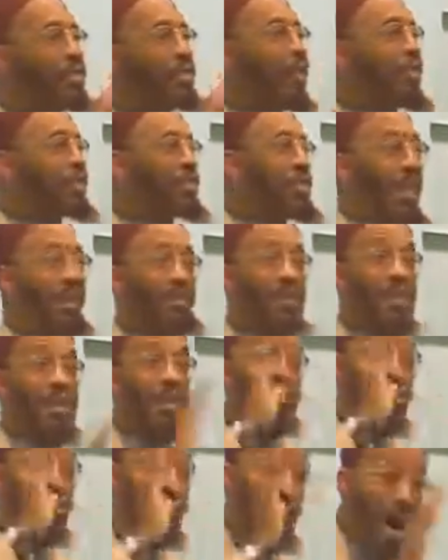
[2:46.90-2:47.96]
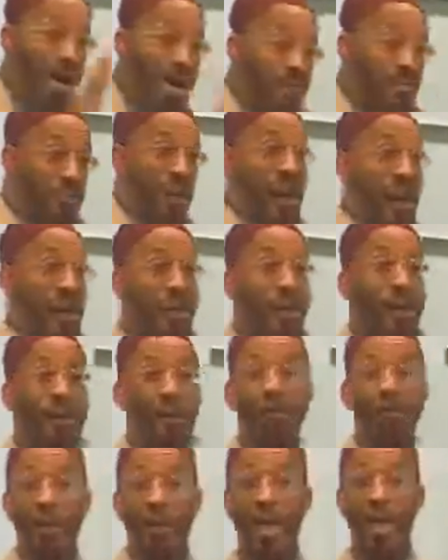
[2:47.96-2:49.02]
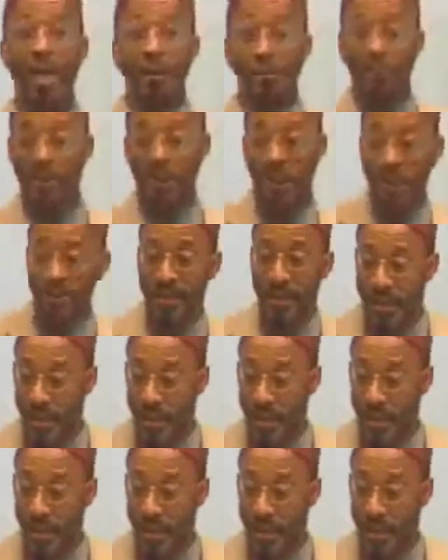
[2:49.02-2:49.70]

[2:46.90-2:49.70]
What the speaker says: it was something to modify. Because the Arabs in that